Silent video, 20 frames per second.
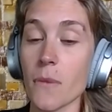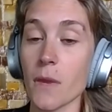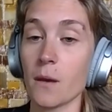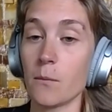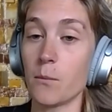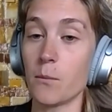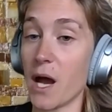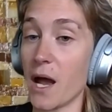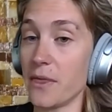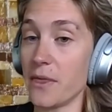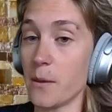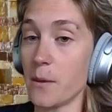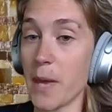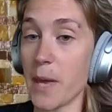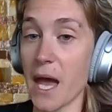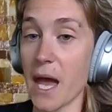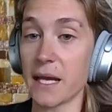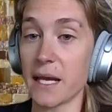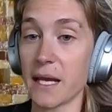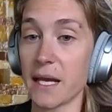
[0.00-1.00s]
But on the
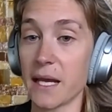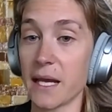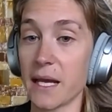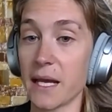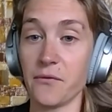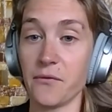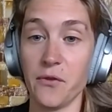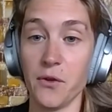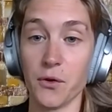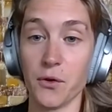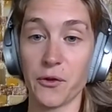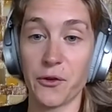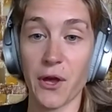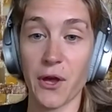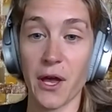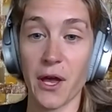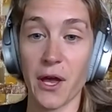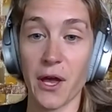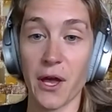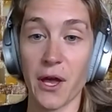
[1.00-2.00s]
back end of the fuel
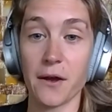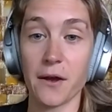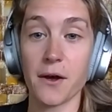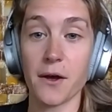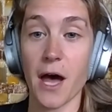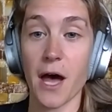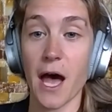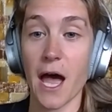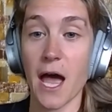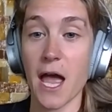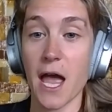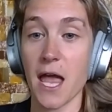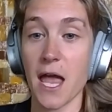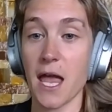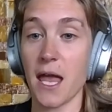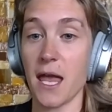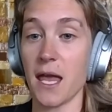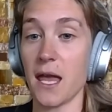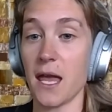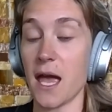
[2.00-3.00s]
cycle,
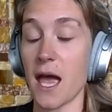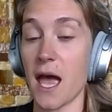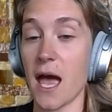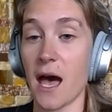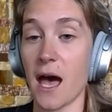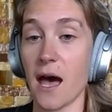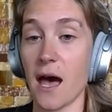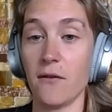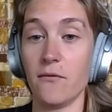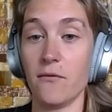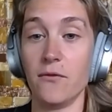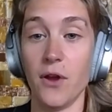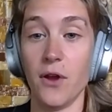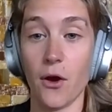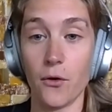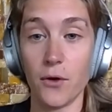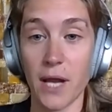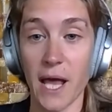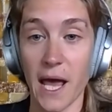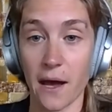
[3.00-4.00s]
I have
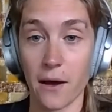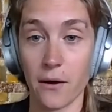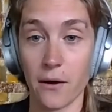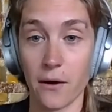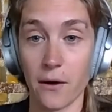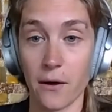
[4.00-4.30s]
no doubt